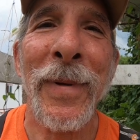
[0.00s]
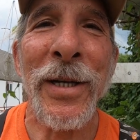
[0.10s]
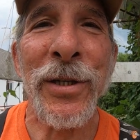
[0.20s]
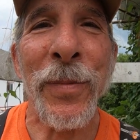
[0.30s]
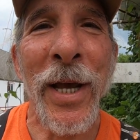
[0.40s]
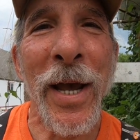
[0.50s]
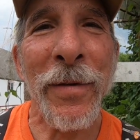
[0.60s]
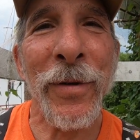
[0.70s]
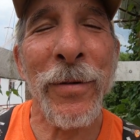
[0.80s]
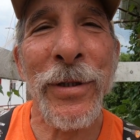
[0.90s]
as a
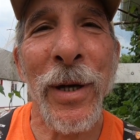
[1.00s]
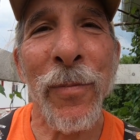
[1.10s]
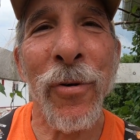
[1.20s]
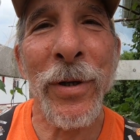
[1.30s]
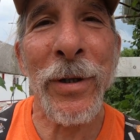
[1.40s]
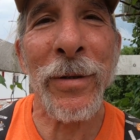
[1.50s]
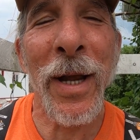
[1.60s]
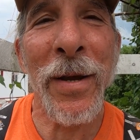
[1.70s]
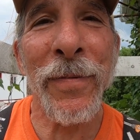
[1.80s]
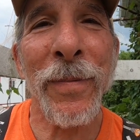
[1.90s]
behavior at some point in your
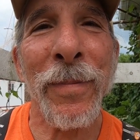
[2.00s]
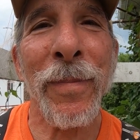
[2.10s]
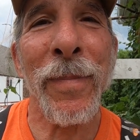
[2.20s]
life.